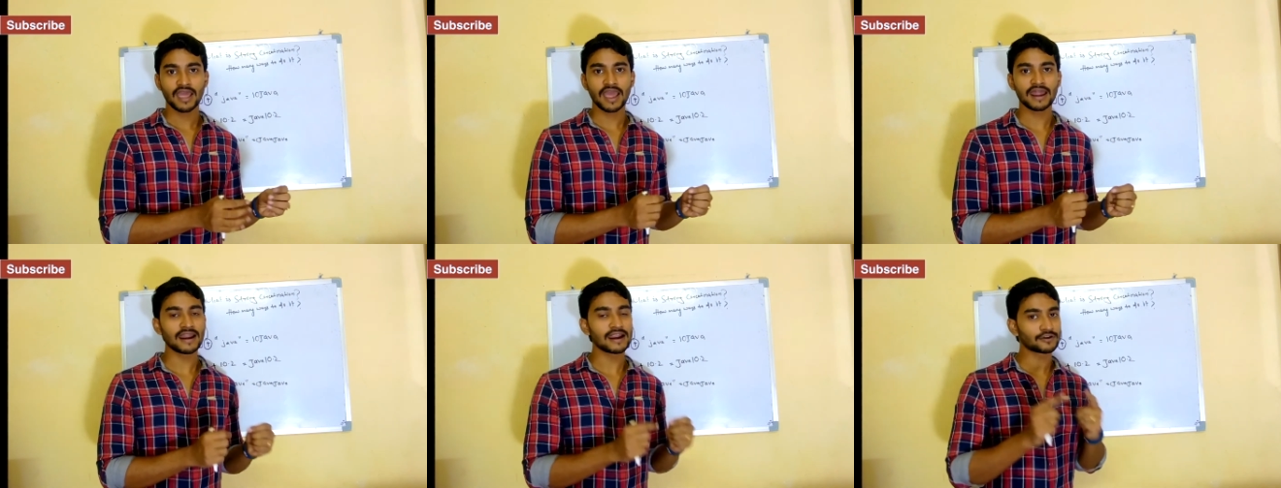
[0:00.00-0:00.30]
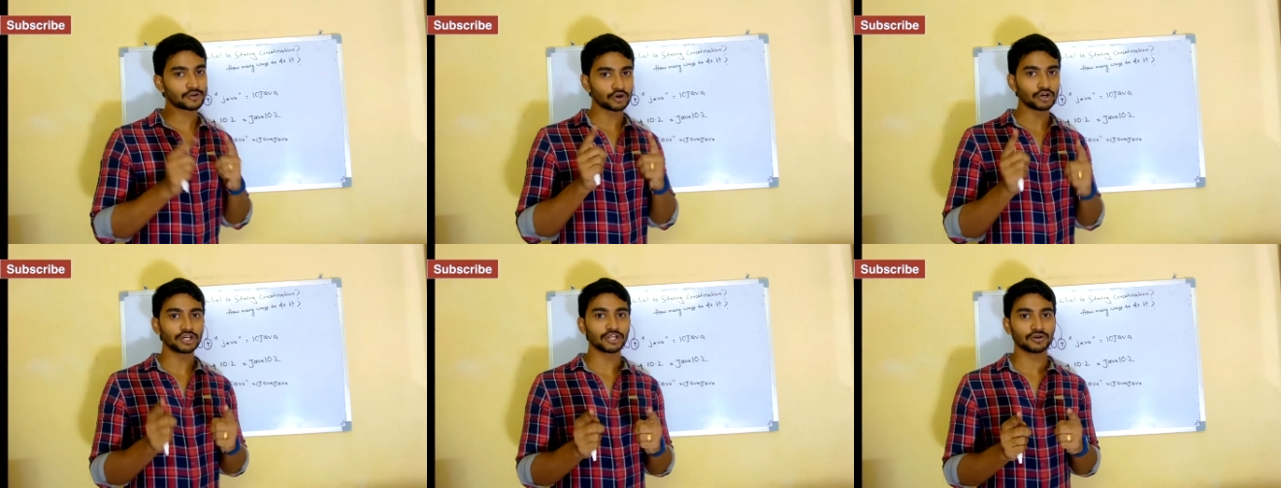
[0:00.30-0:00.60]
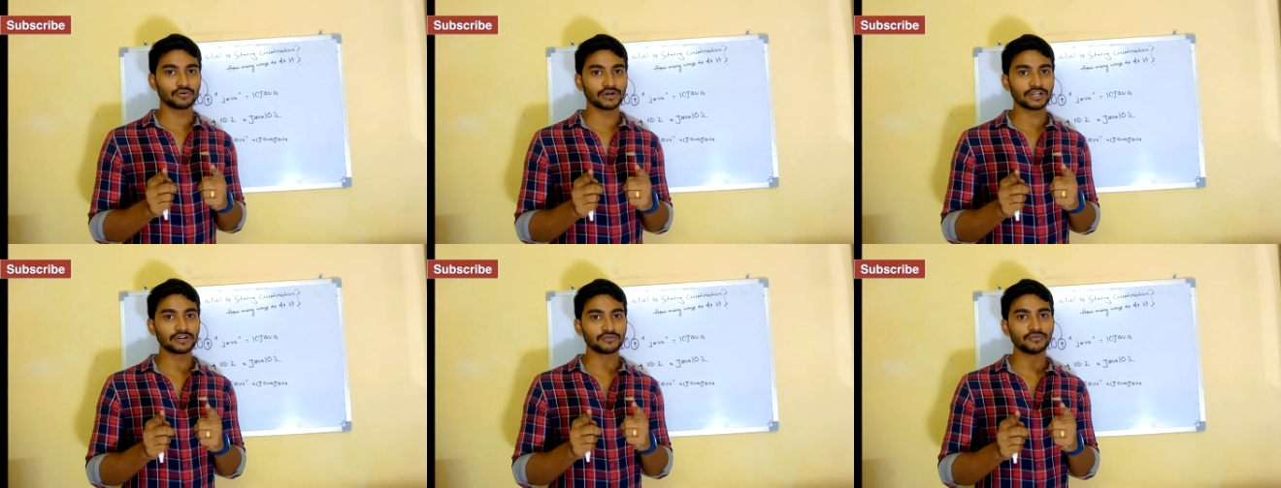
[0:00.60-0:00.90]
And I told
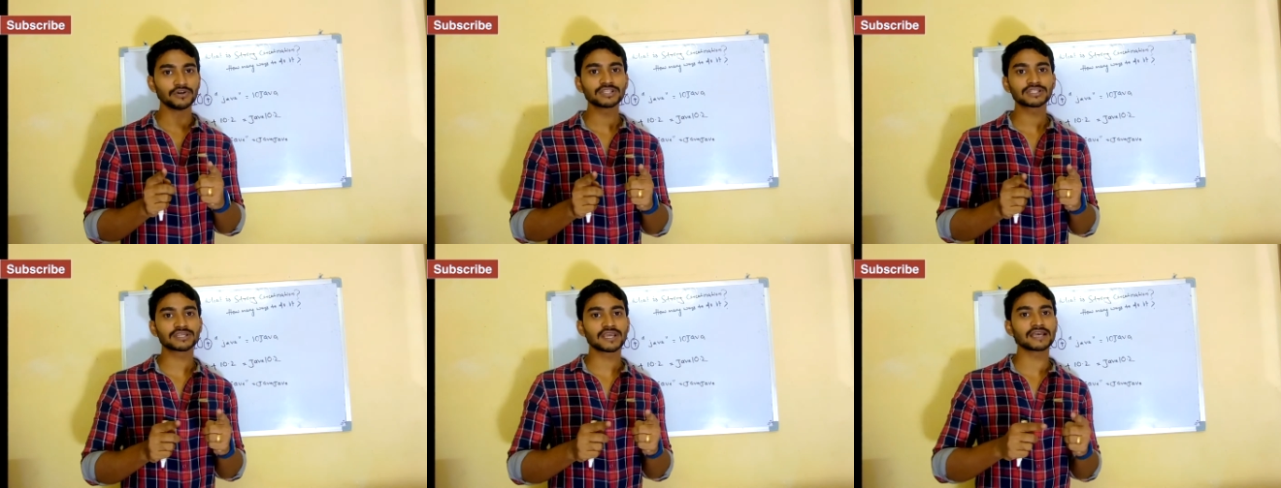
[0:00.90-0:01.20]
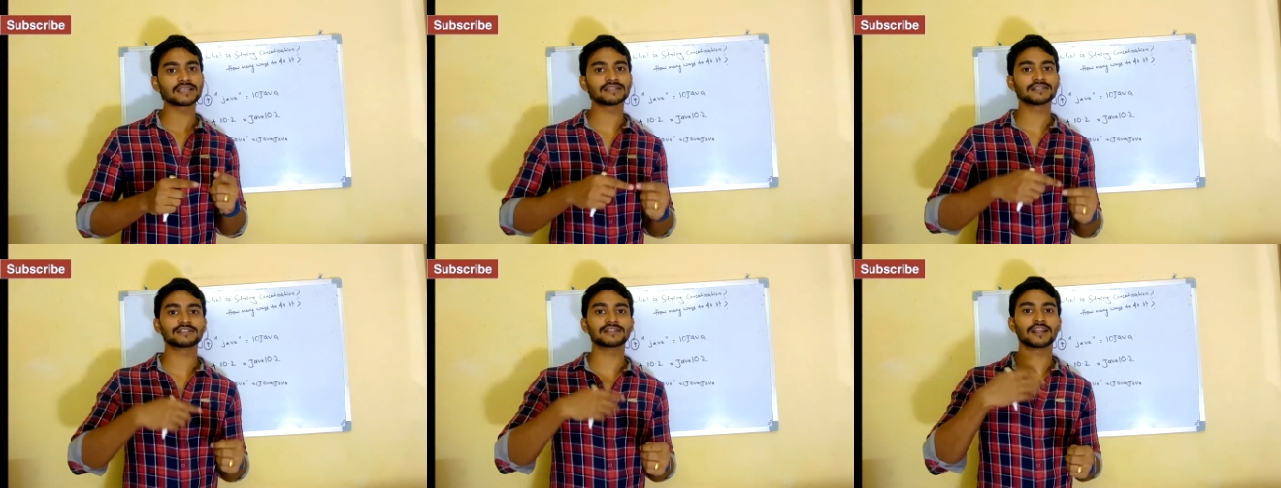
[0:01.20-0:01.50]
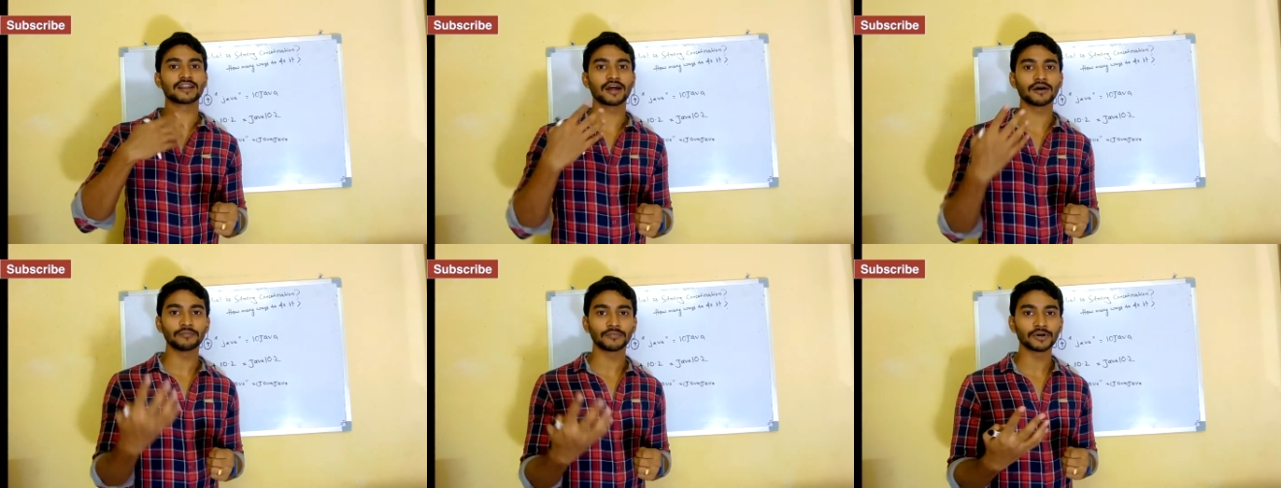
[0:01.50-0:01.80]
you, in which case it's
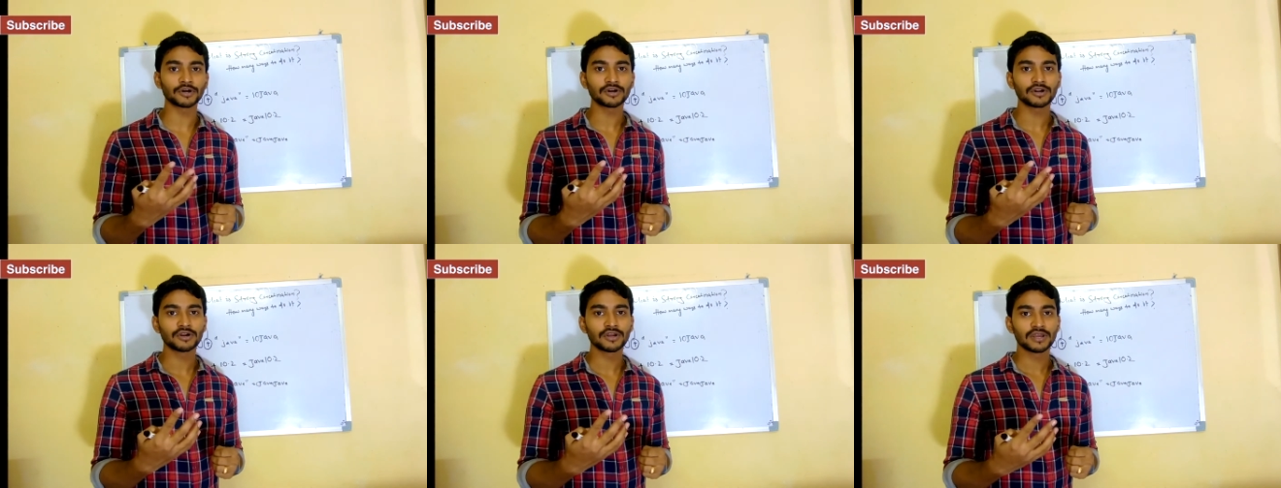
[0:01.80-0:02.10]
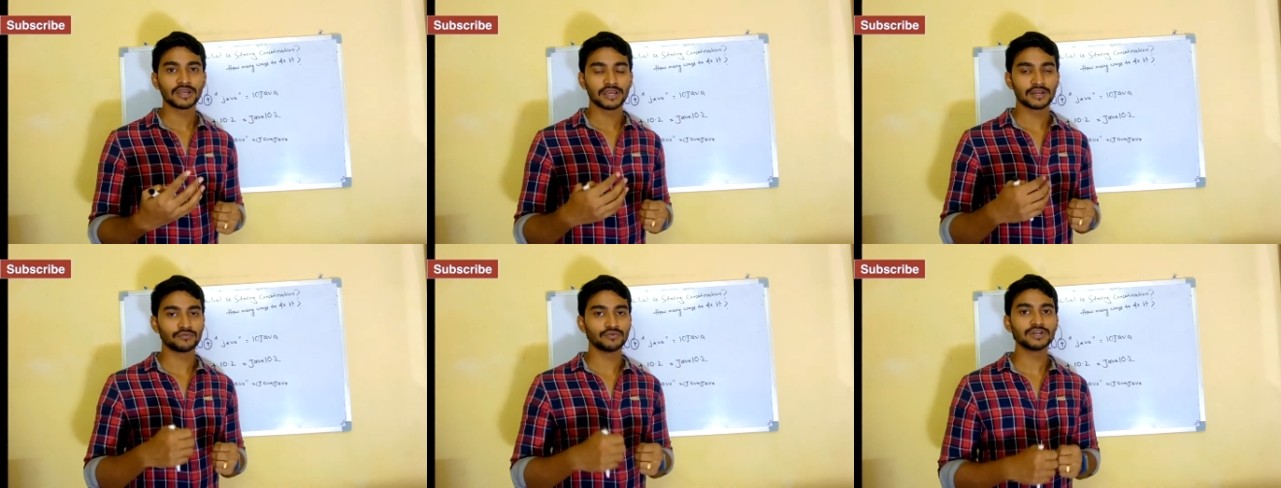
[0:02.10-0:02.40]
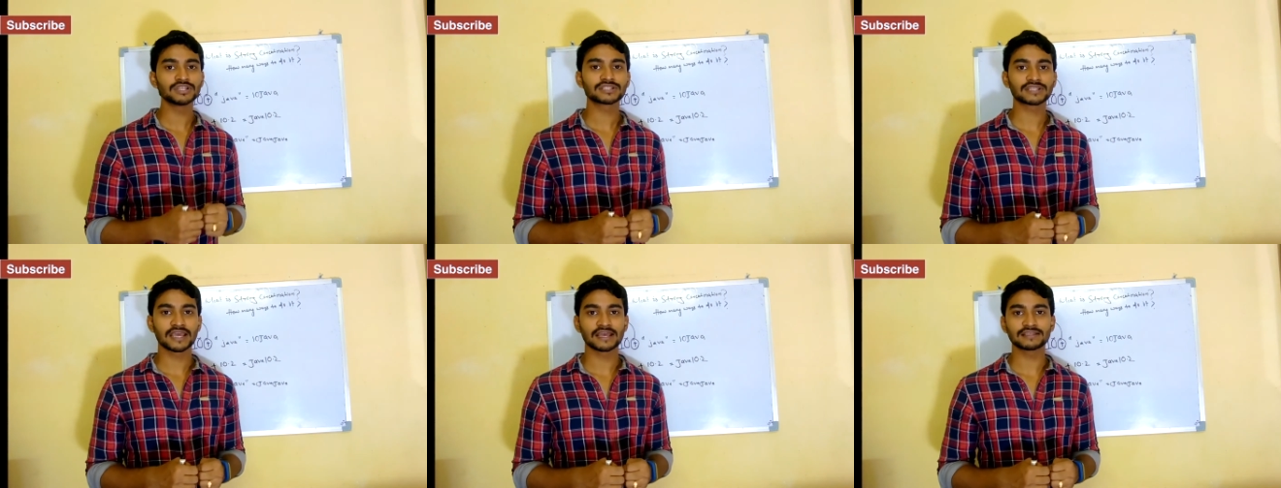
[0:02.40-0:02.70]
a number, in
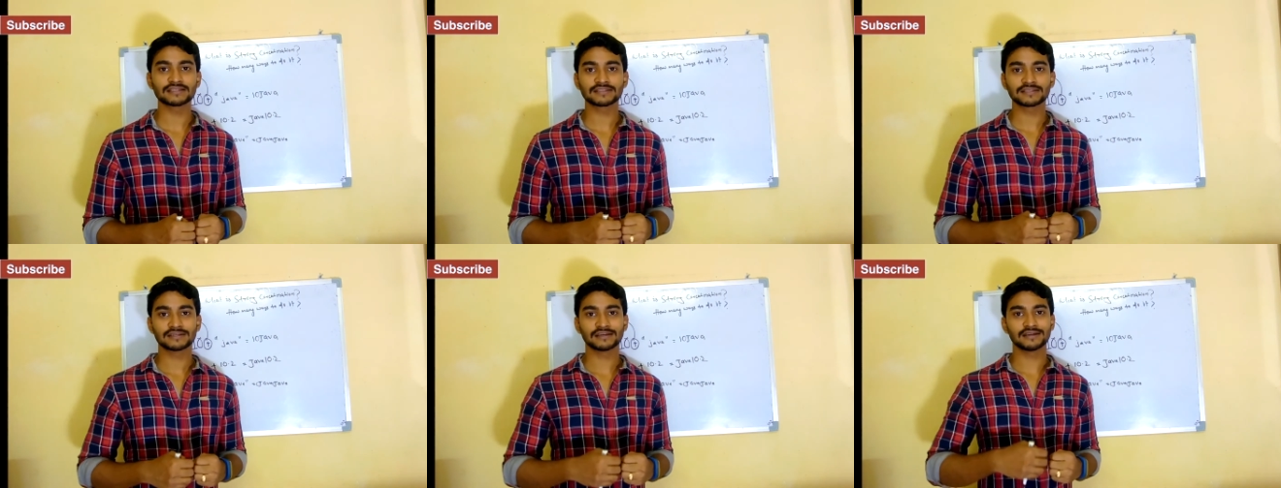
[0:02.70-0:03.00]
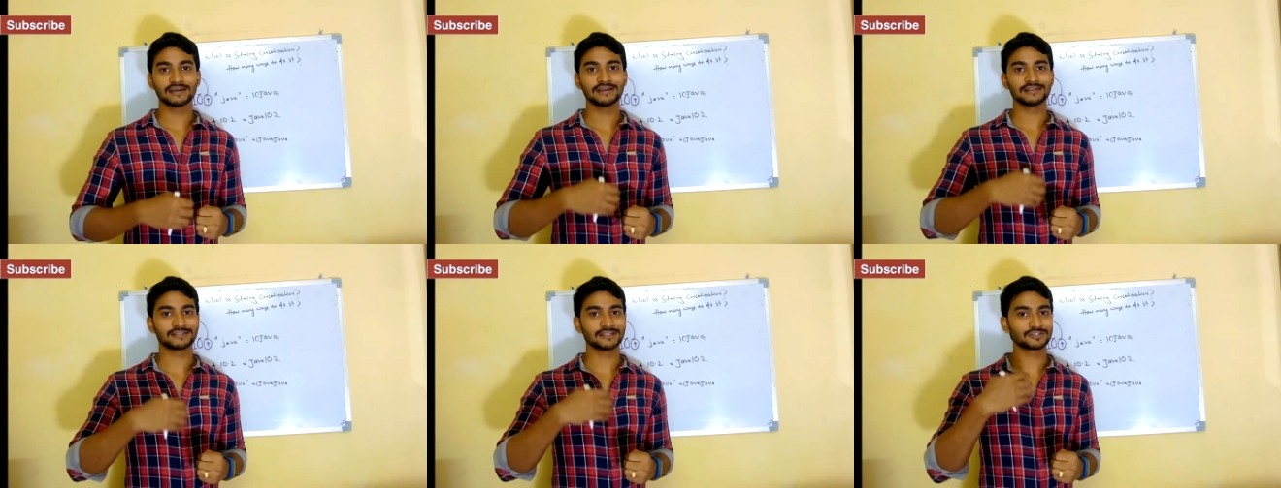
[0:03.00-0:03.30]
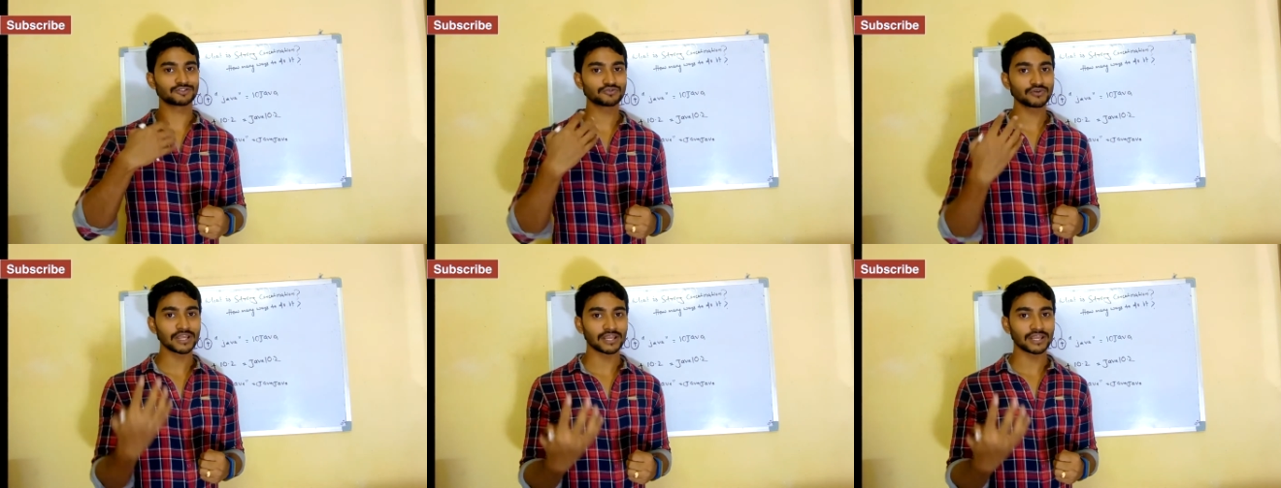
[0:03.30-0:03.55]
which case it's a